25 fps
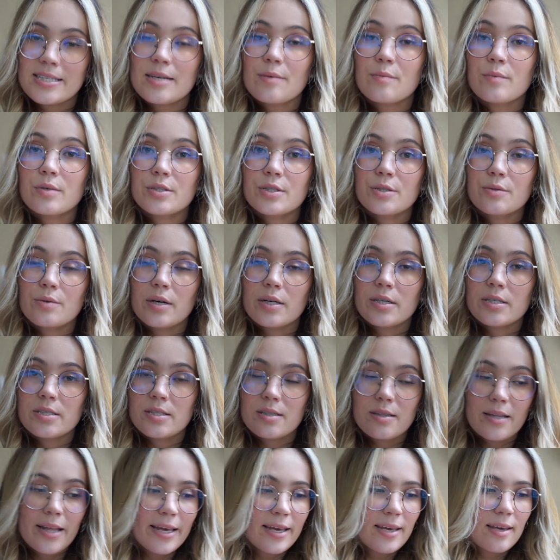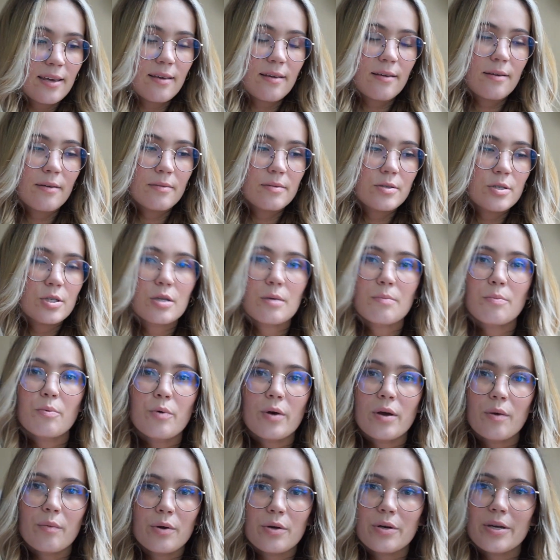and once you are like to the
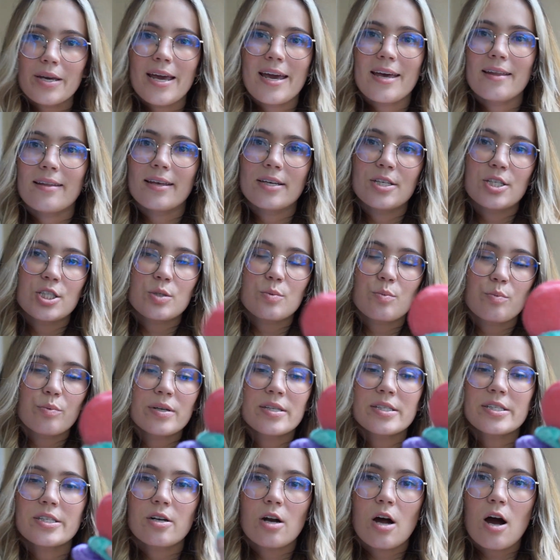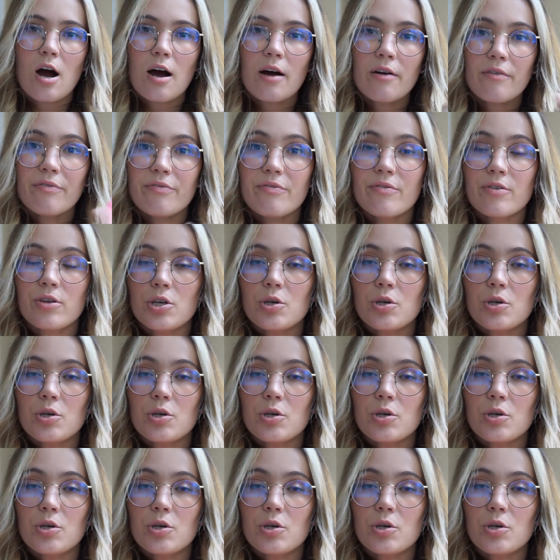point where you can't like just rinse it off,